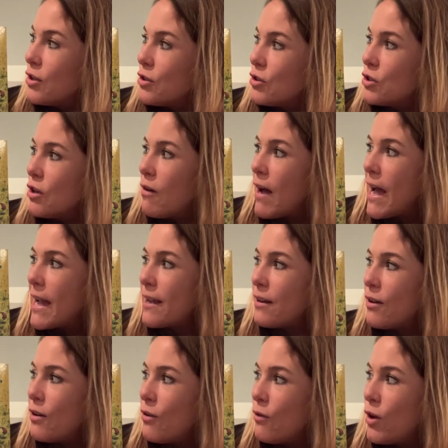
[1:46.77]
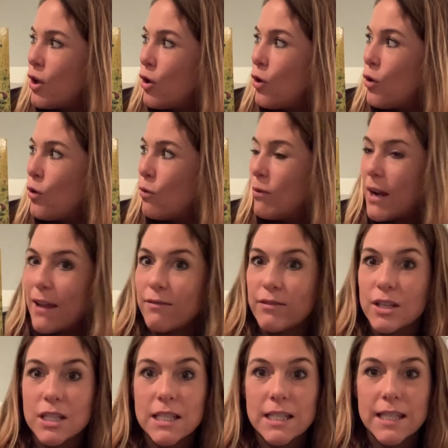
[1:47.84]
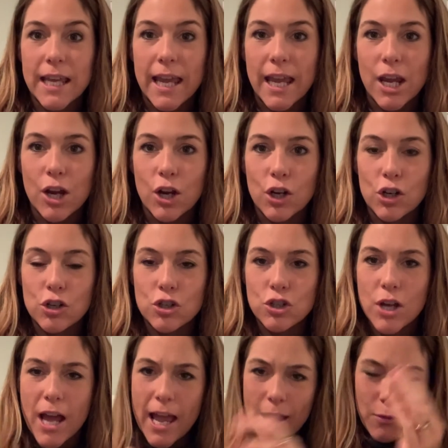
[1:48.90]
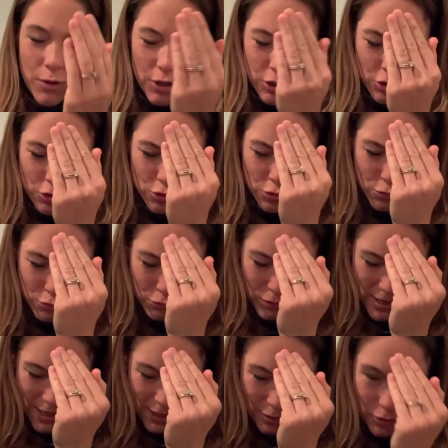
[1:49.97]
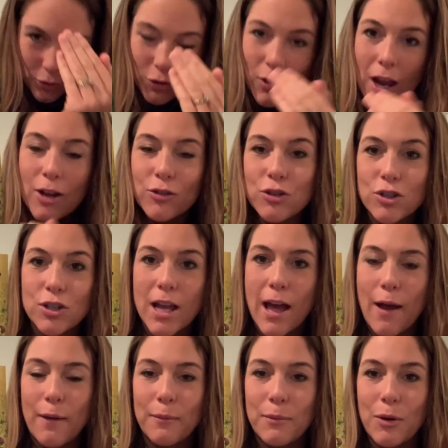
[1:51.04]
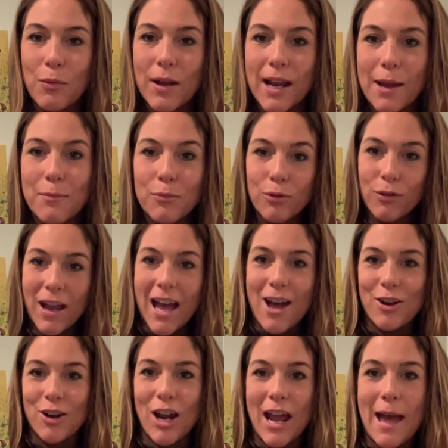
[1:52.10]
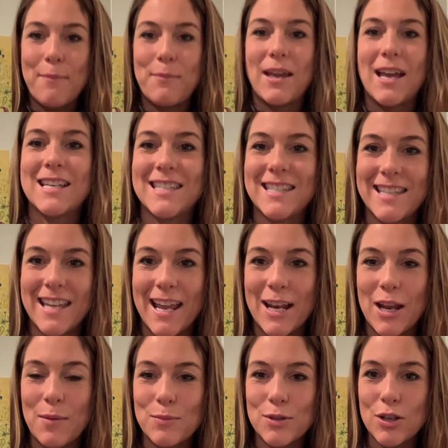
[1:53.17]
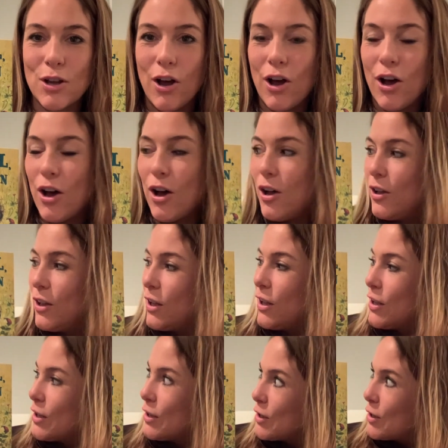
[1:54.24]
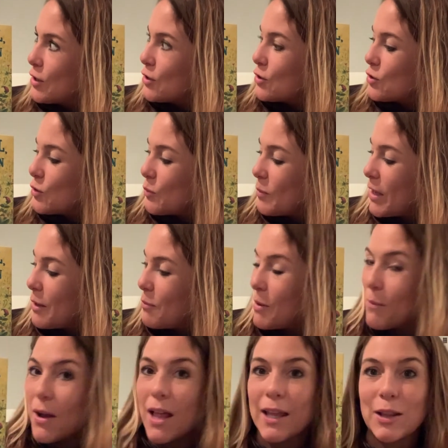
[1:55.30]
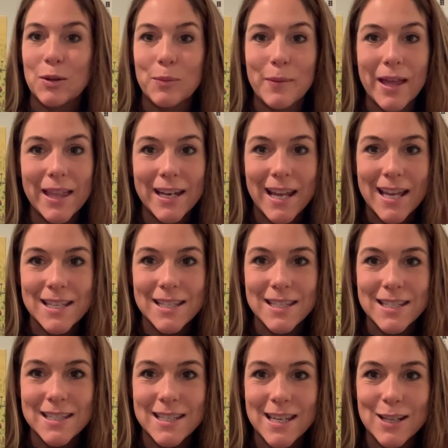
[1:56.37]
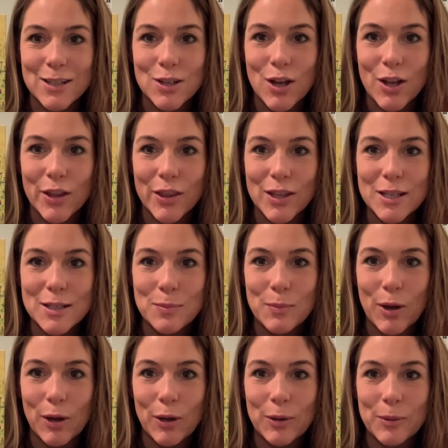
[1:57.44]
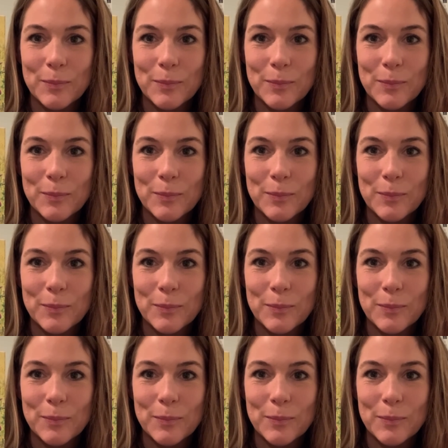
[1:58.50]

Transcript: So I know when I feel scared or shy, I want to shrink or crouch down, but when I'm proud or happy, I stand up tall. So maybe Molly Lou Mellon has to stand tall in this book.